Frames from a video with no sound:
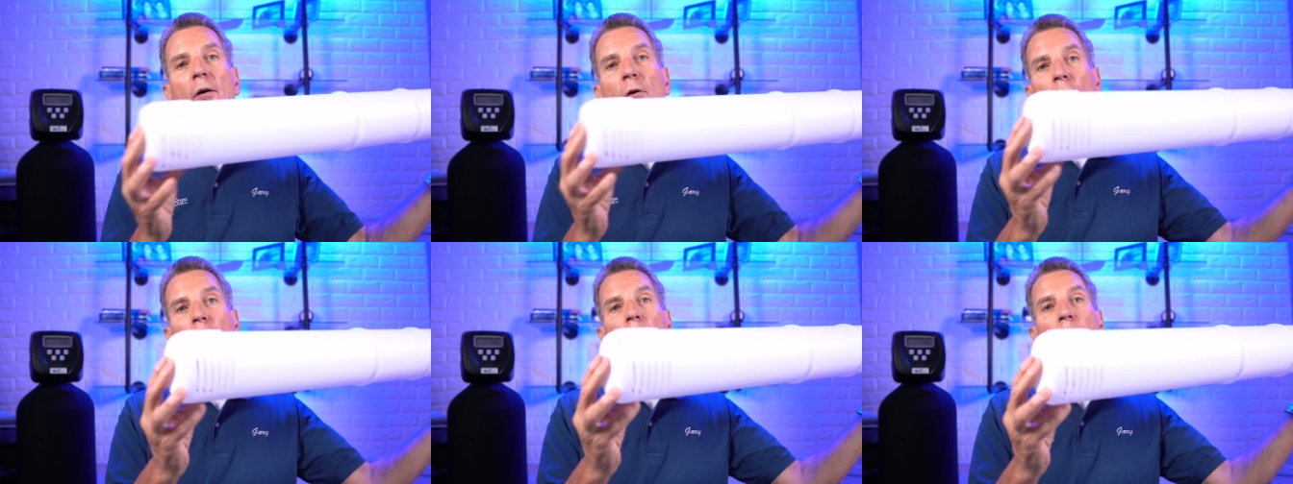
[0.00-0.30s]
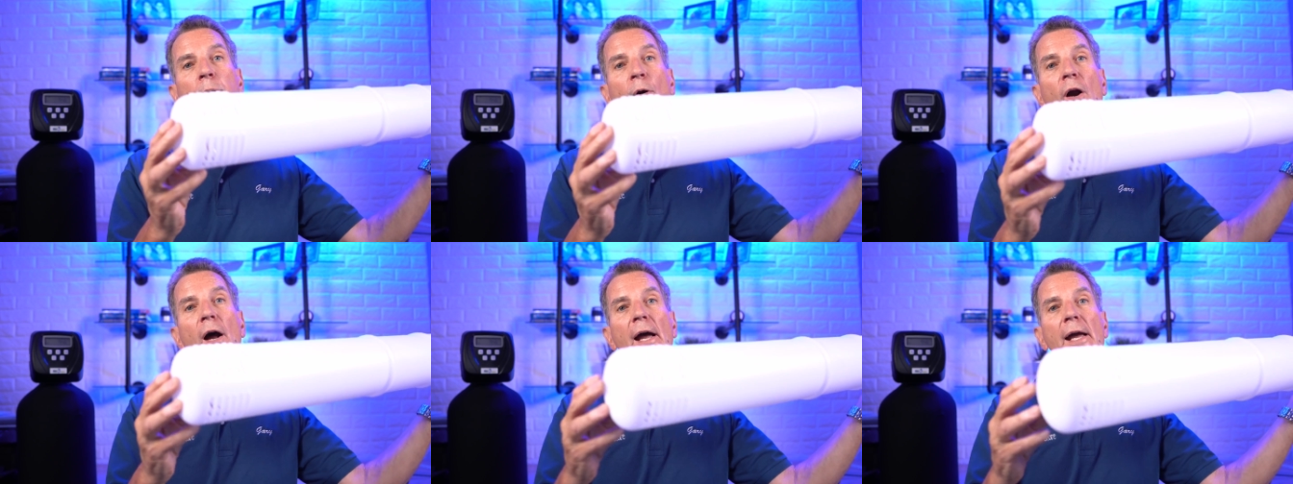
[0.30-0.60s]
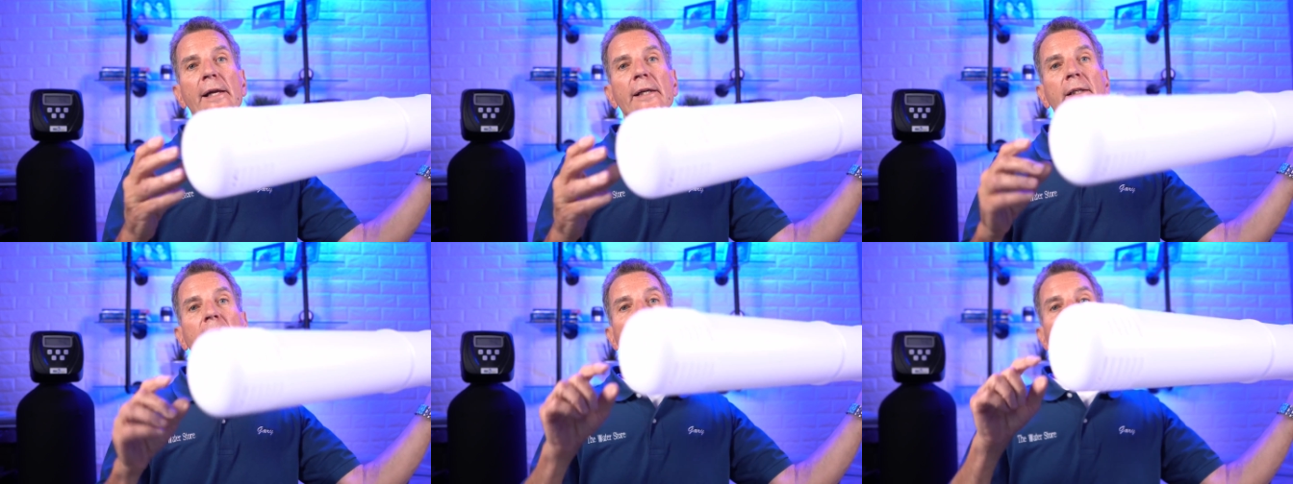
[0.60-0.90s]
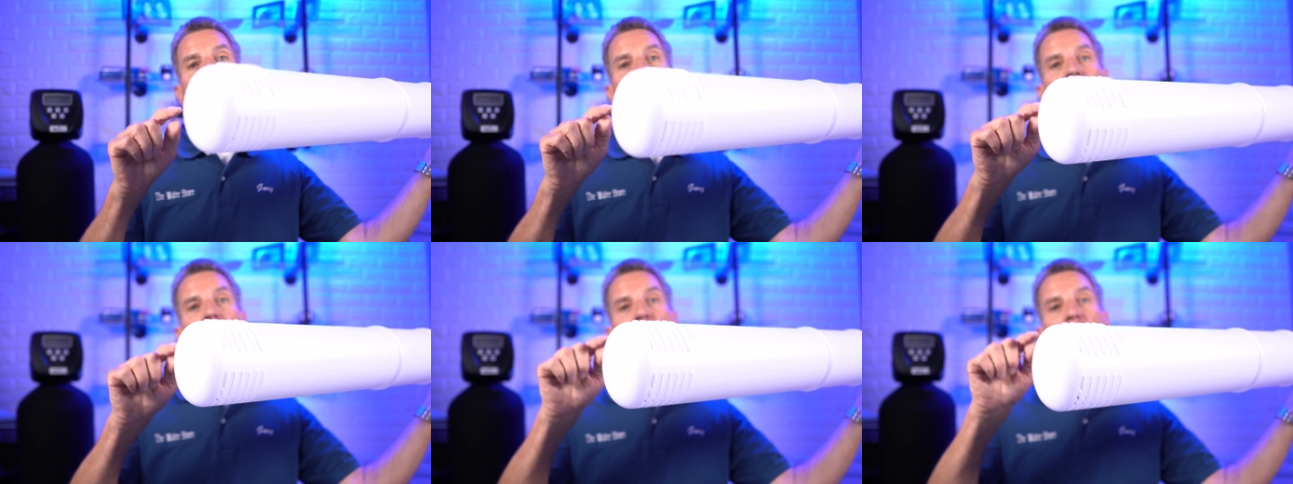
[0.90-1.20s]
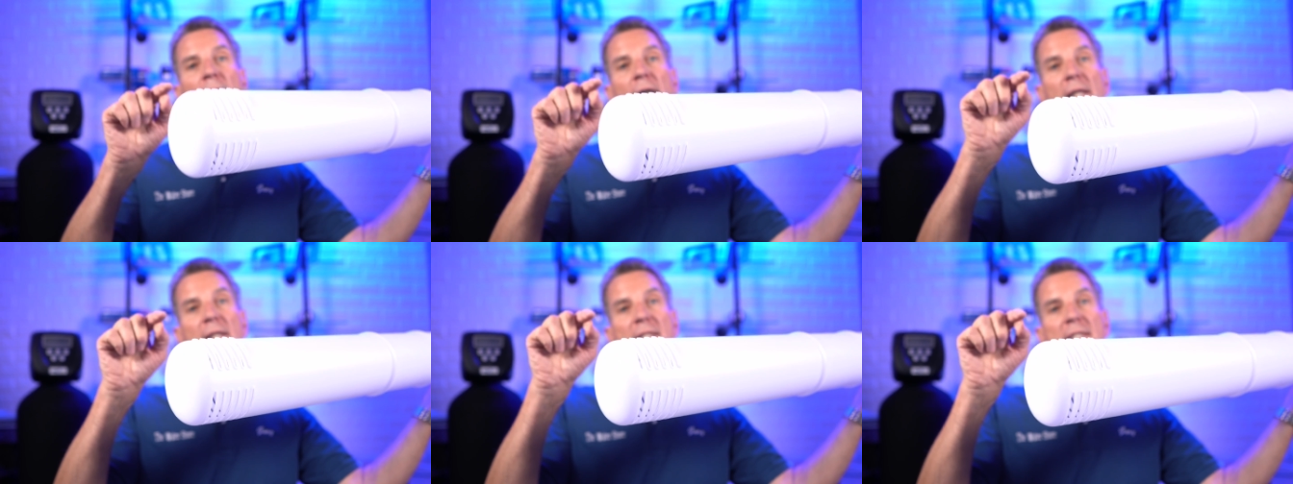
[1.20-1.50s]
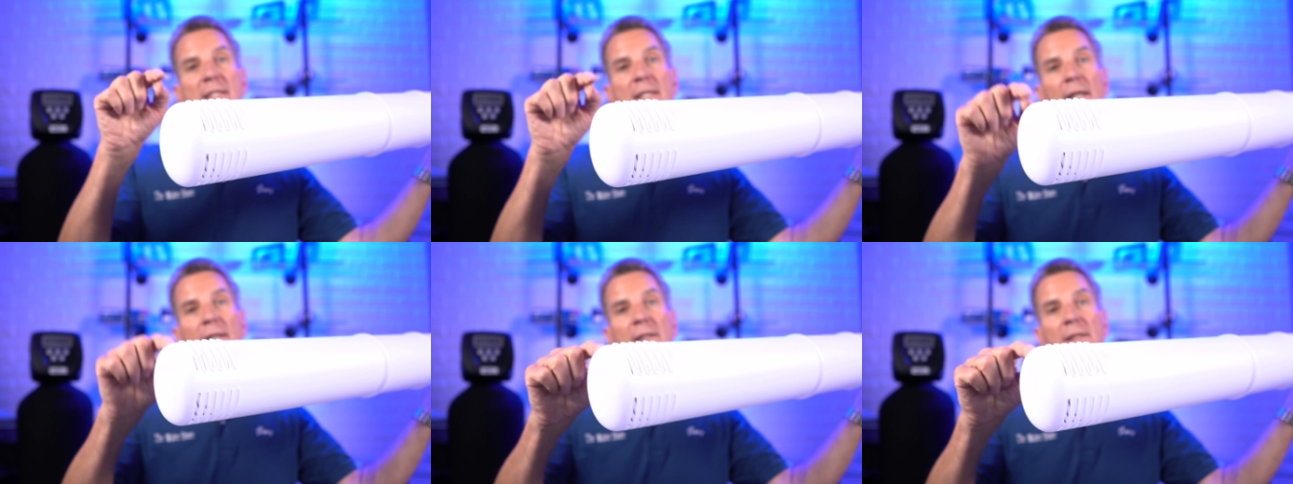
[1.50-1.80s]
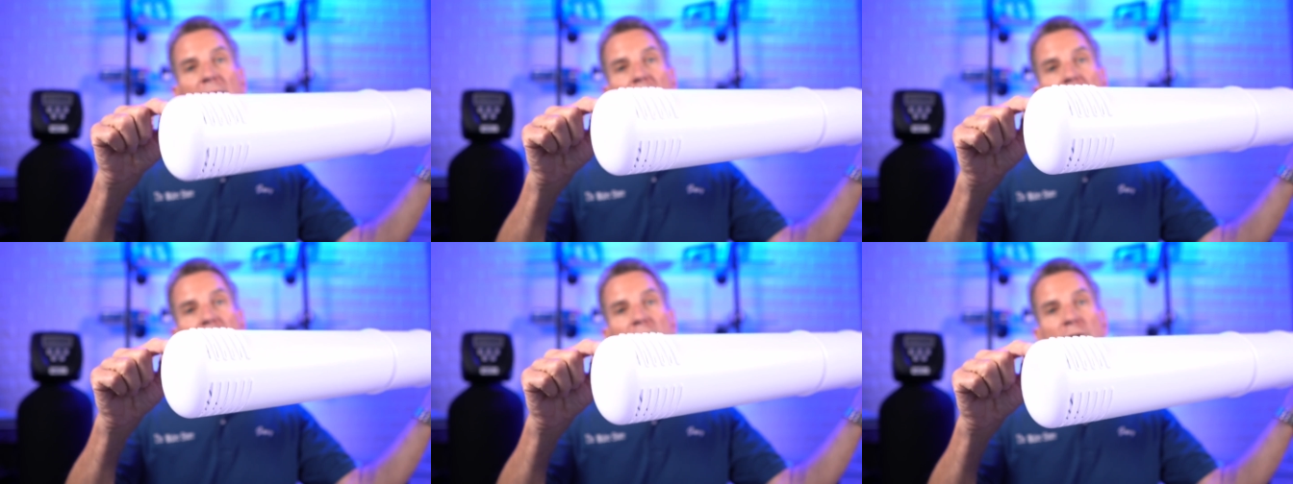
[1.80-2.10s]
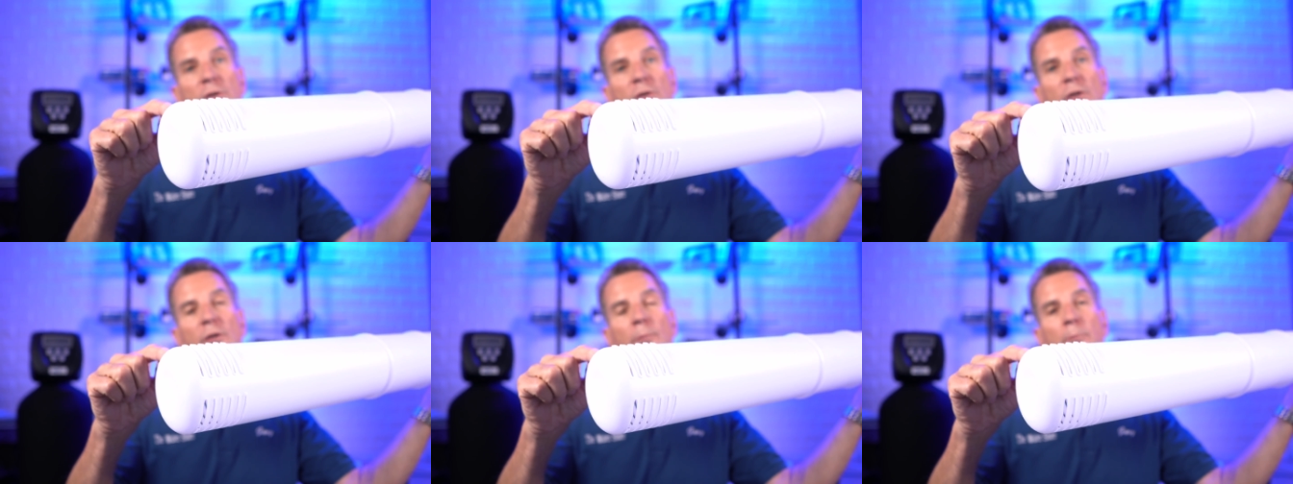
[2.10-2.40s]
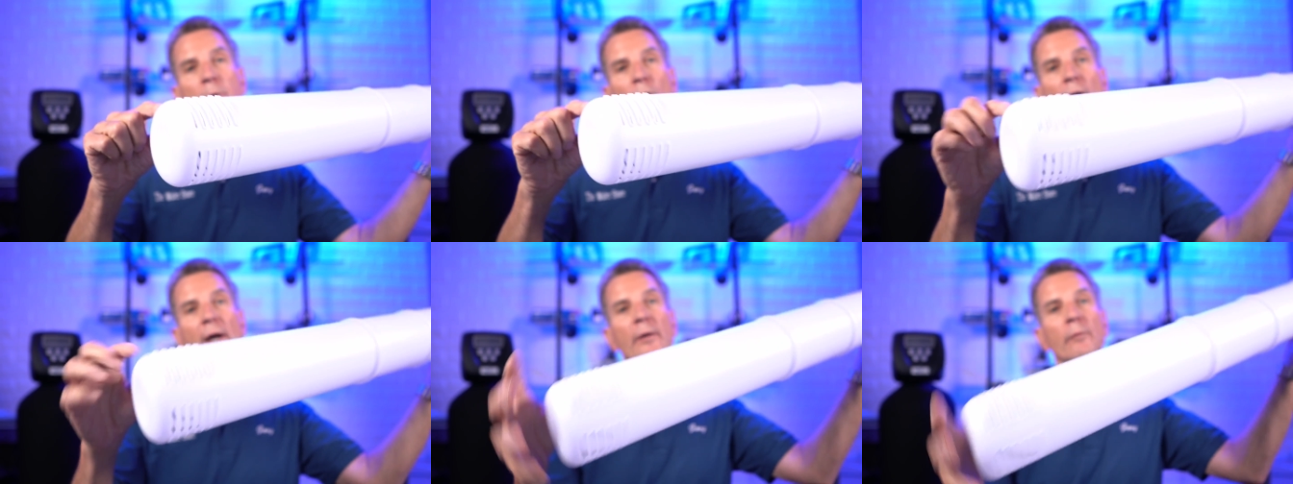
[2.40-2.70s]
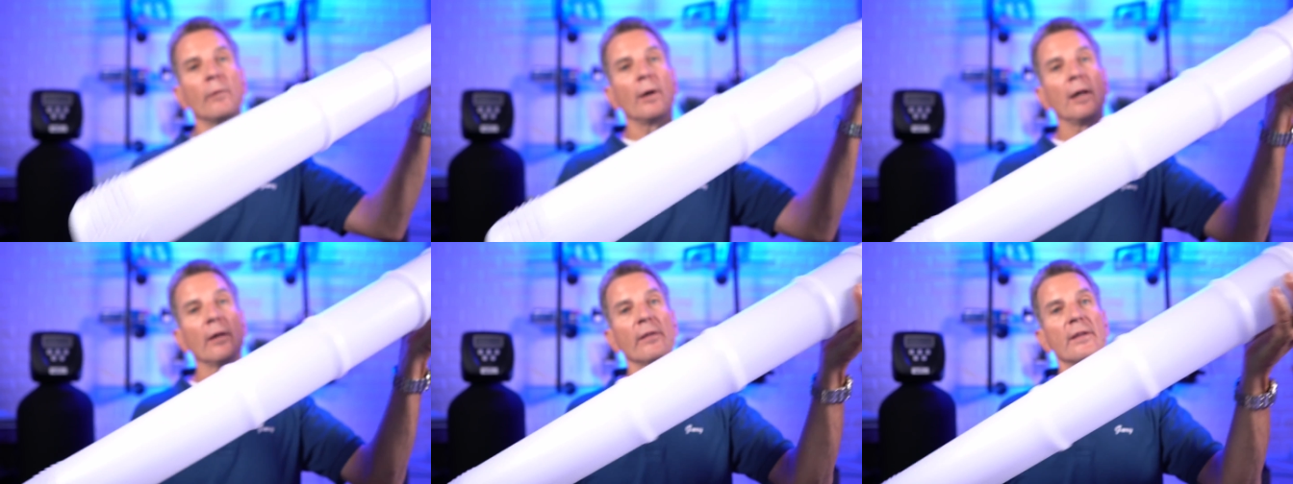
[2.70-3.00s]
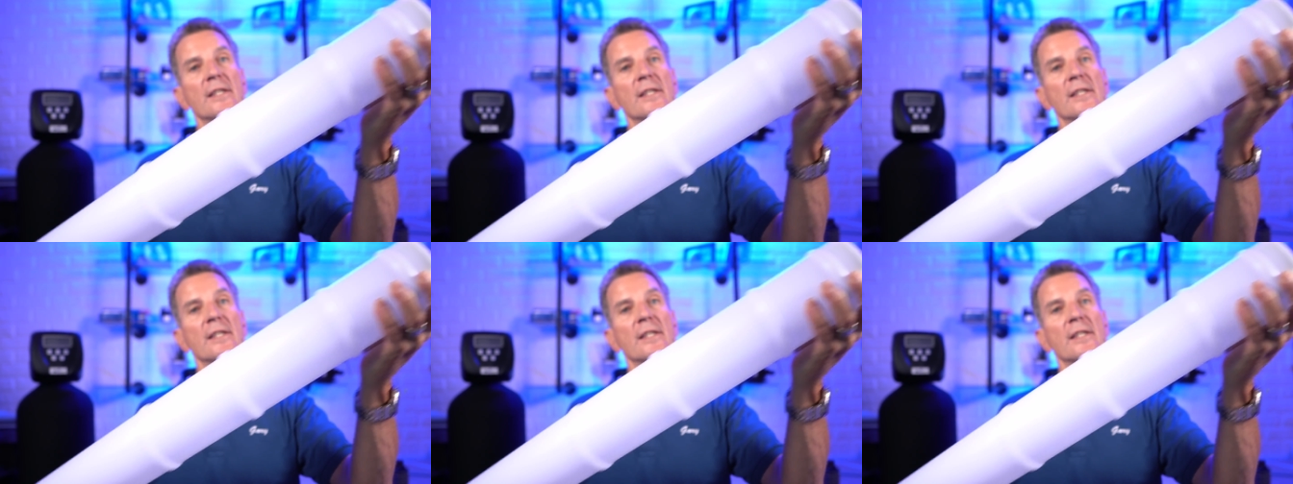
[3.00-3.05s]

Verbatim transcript: or brine from being sucked into the brine well.